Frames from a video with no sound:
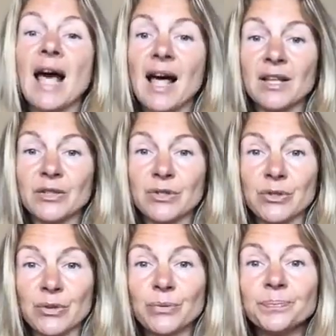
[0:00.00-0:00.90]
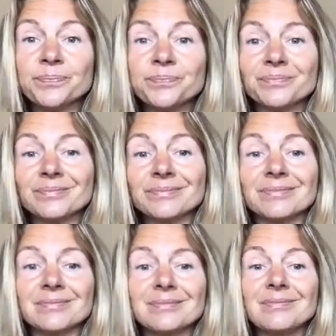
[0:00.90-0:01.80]
can do,
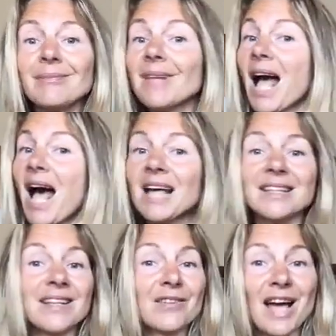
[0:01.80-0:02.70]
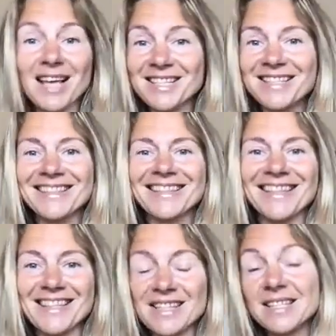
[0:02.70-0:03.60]
and the rest
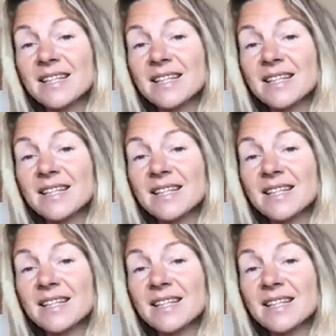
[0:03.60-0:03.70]
is